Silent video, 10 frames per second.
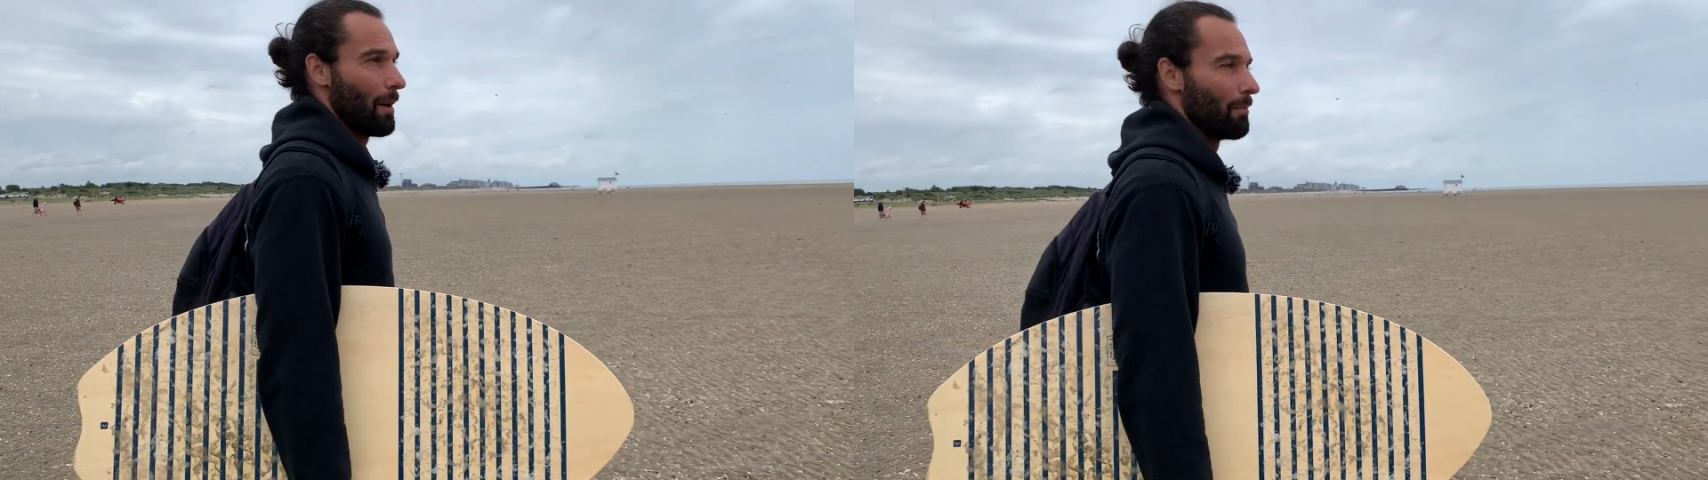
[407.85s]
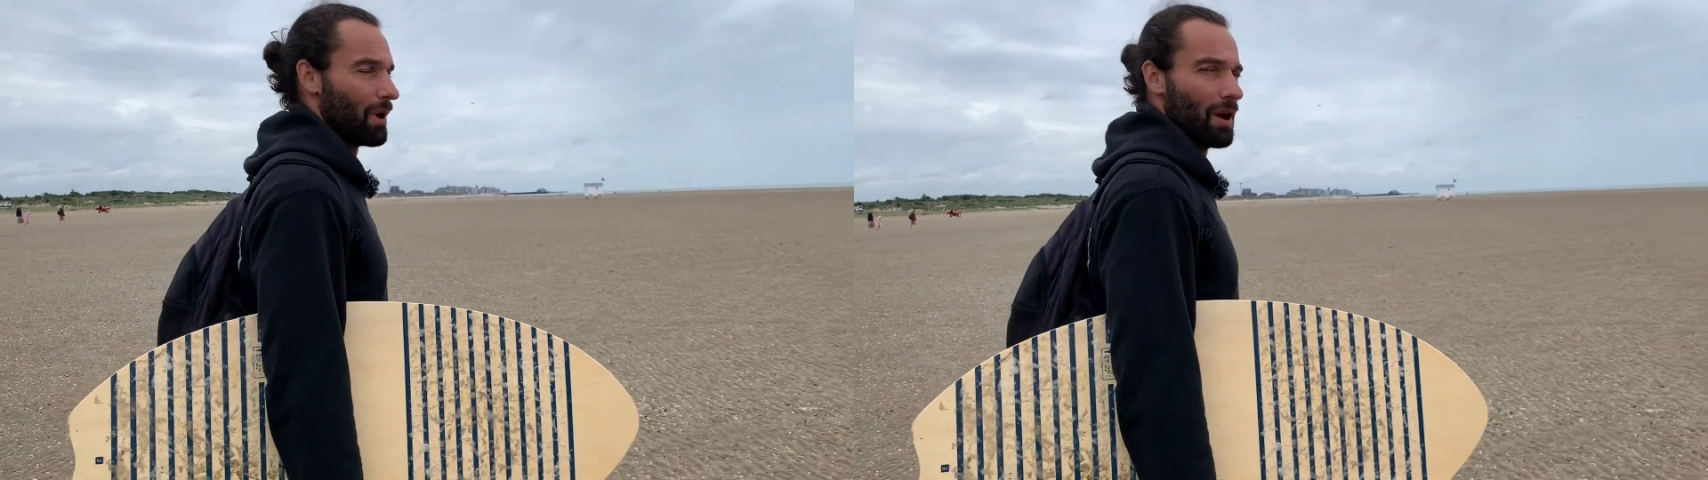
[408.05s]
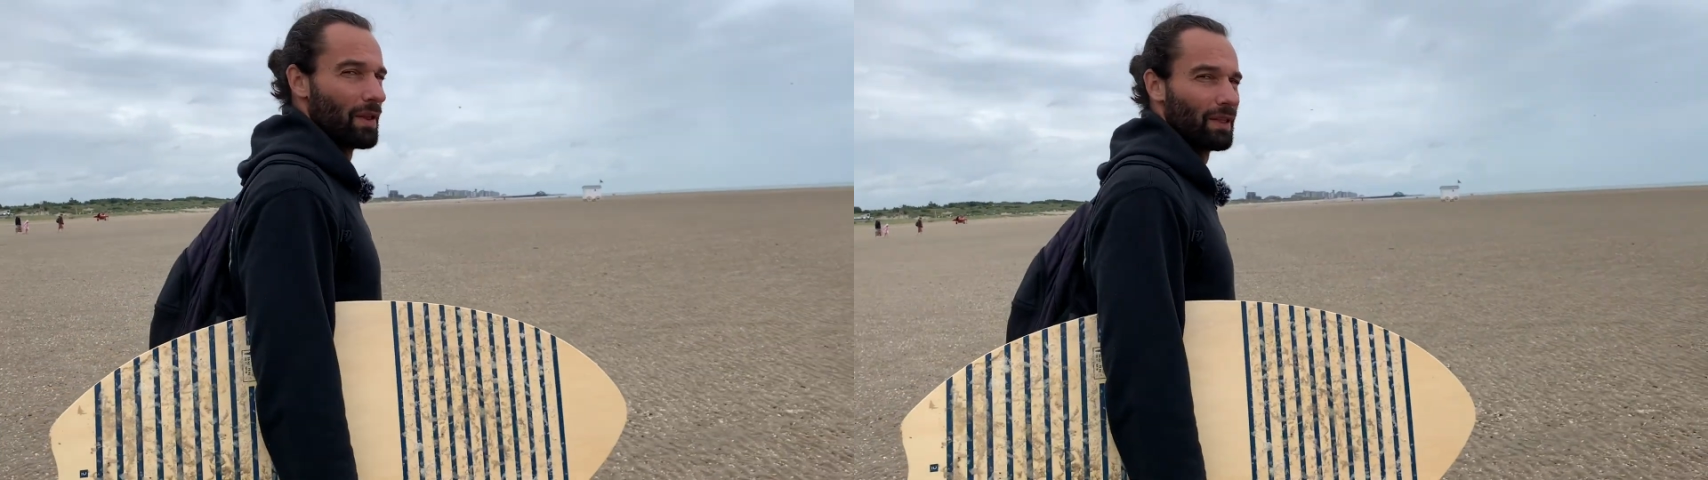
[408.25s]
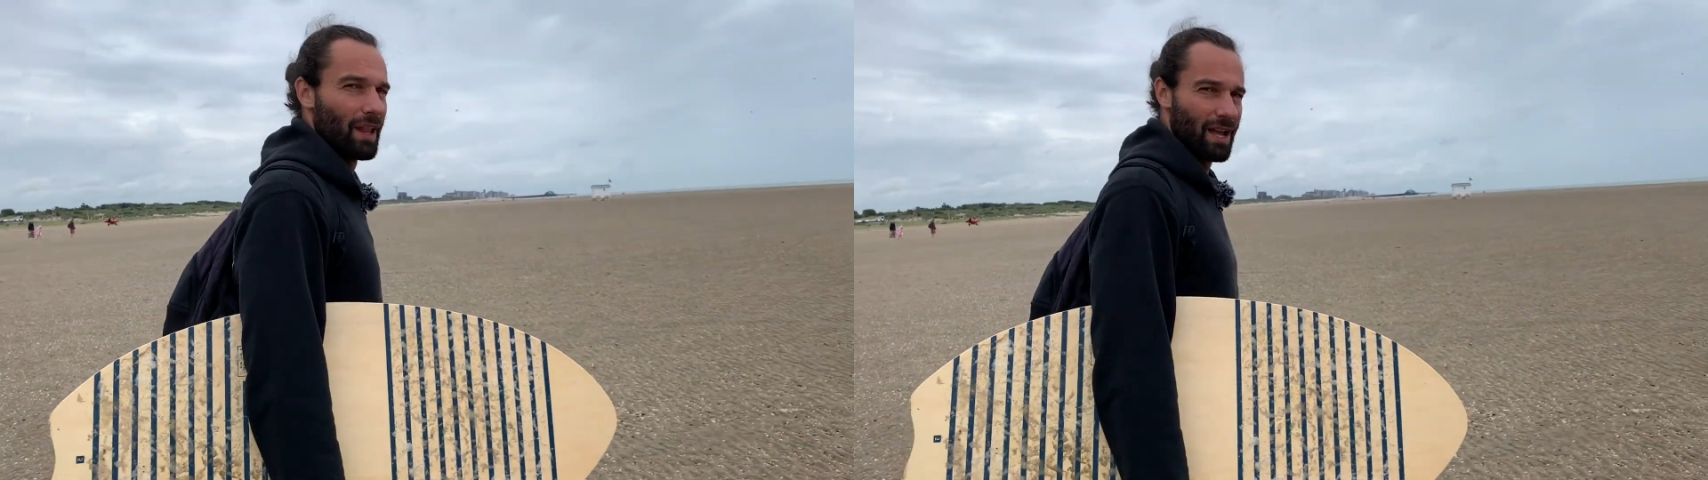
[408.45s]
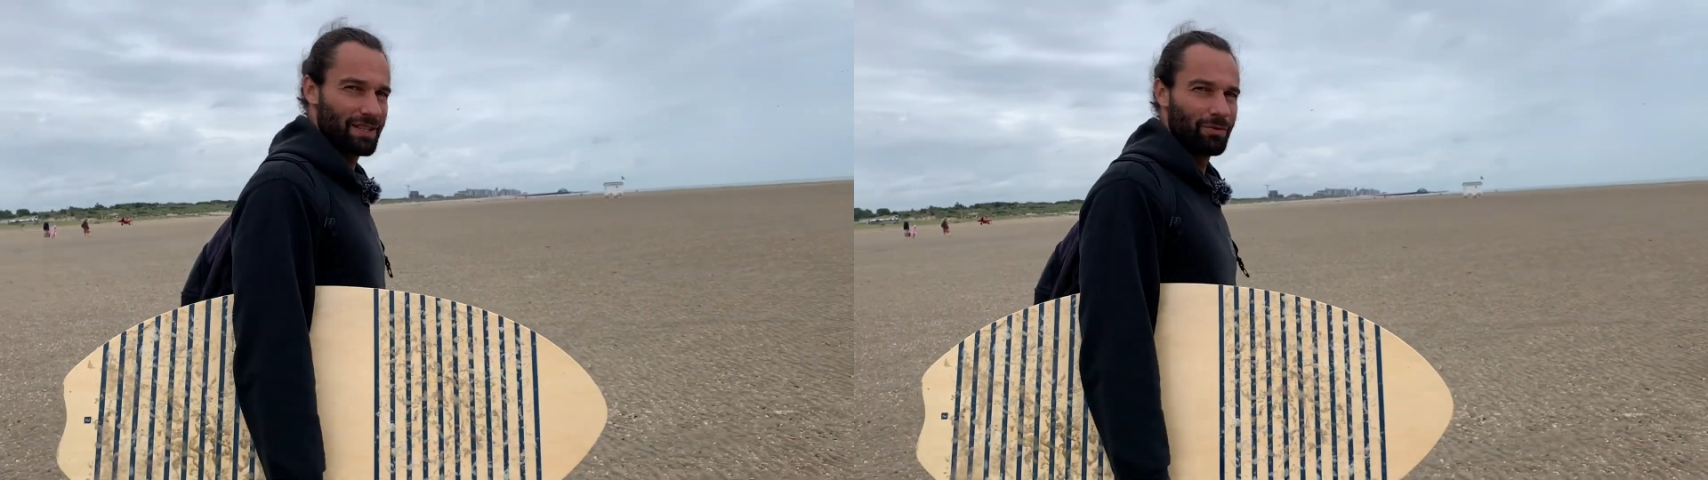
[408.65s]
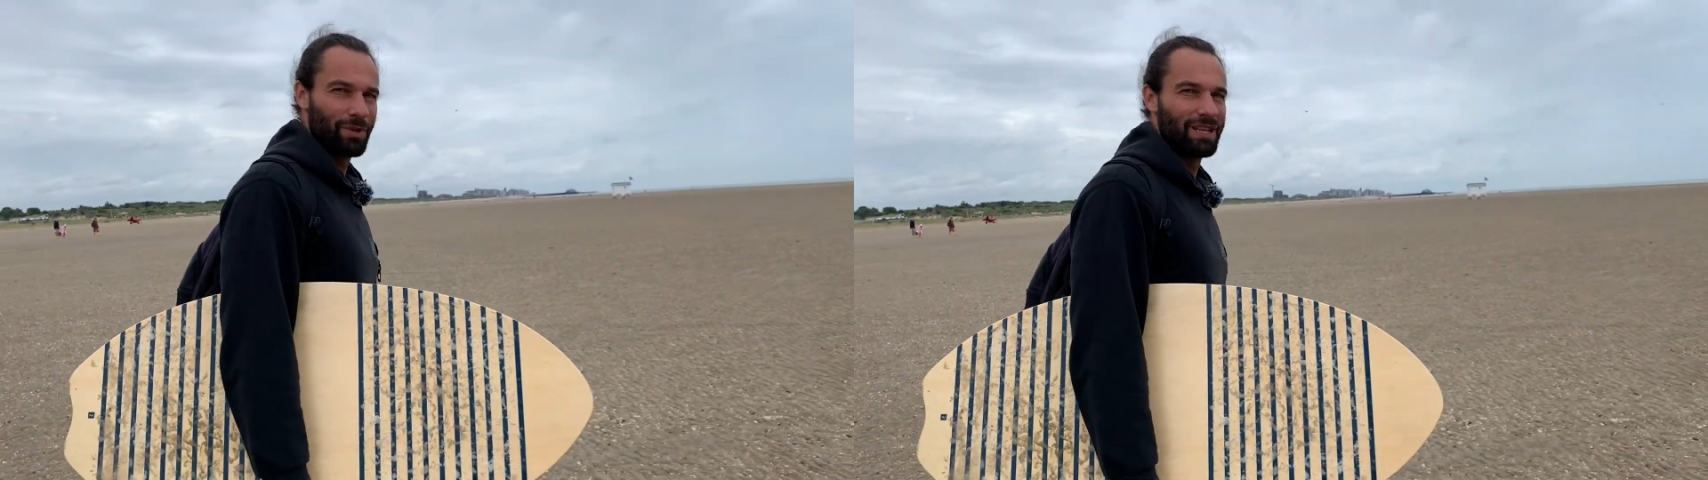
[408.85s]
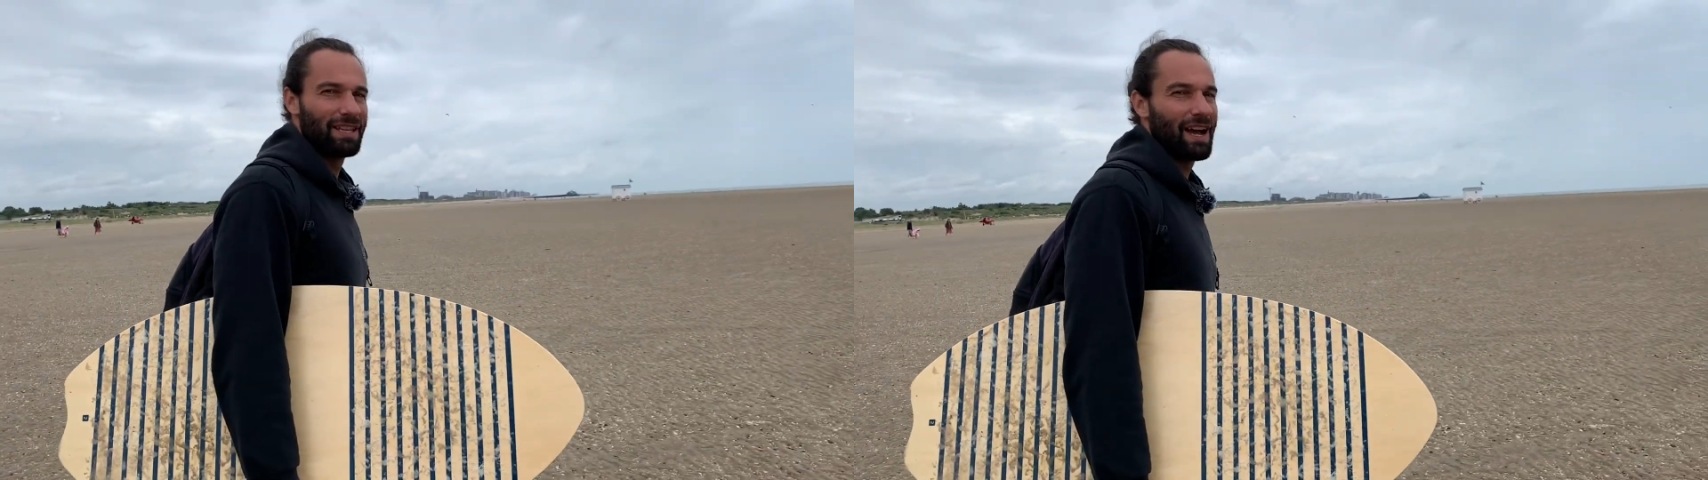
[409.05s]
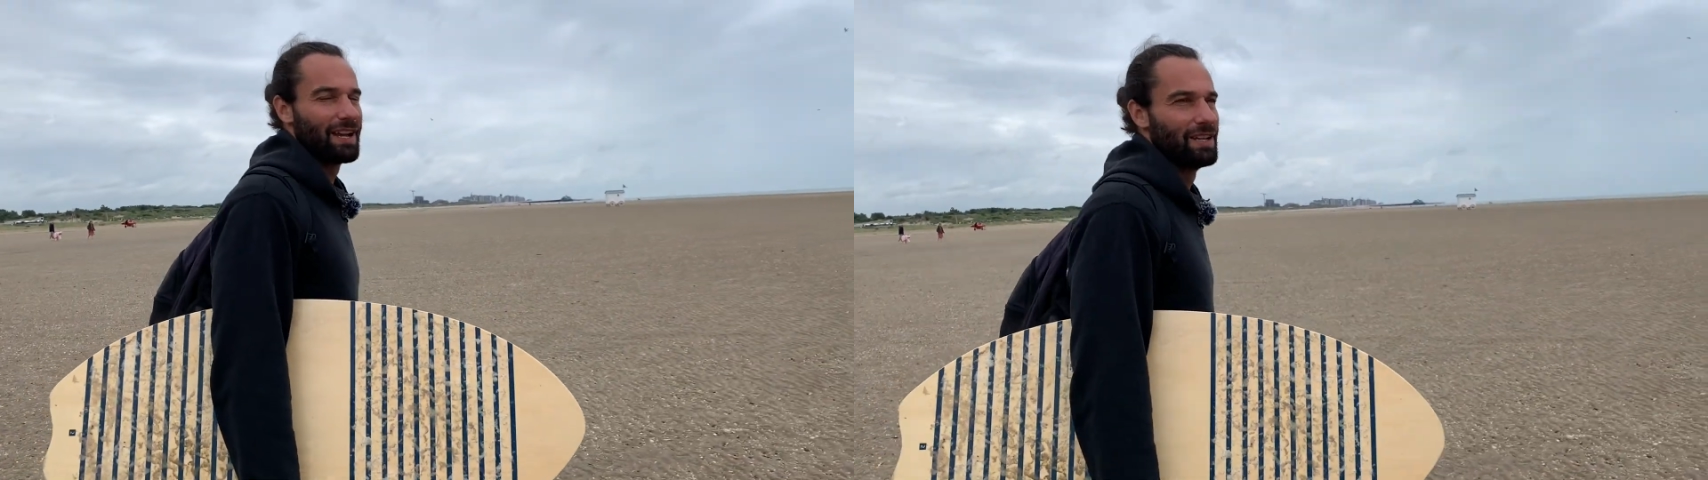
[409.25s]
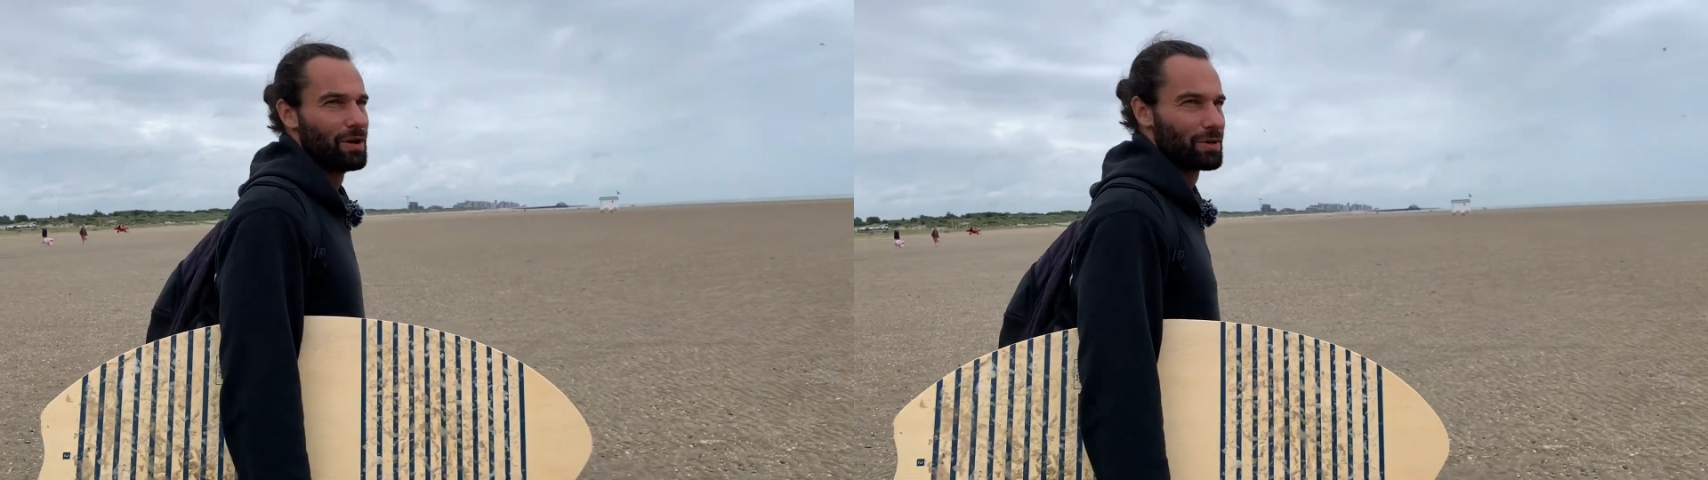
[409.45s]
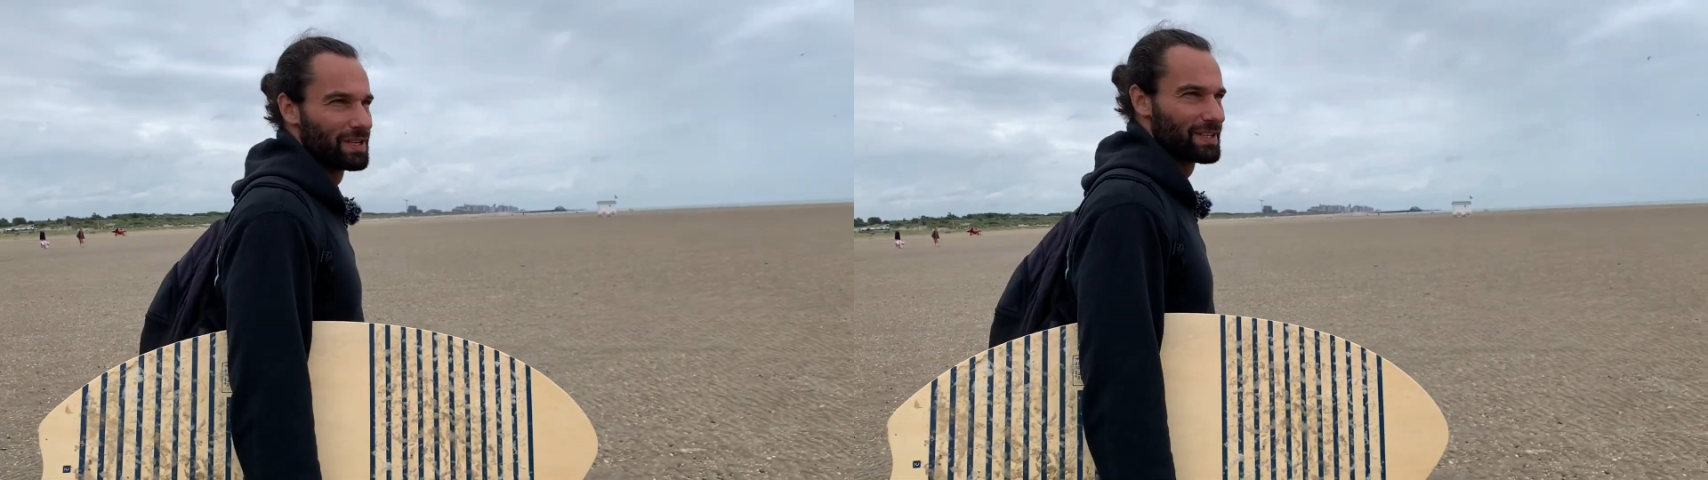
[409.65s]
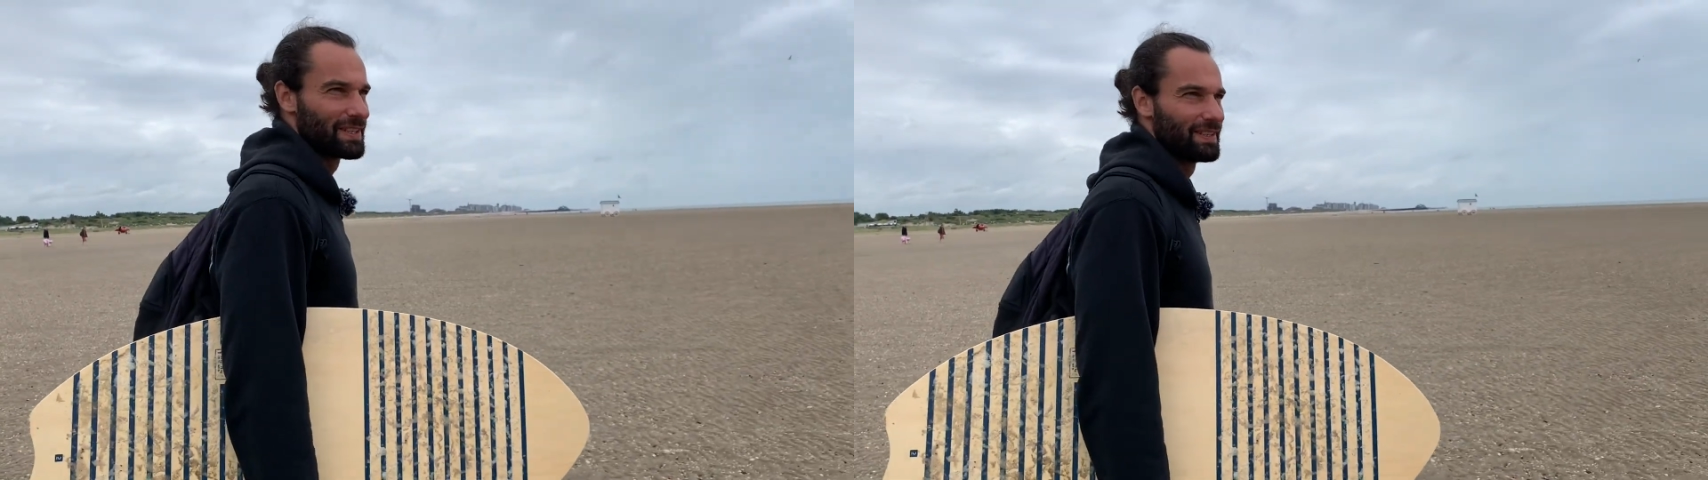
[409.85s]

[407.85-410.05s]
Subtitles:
But last week I noticed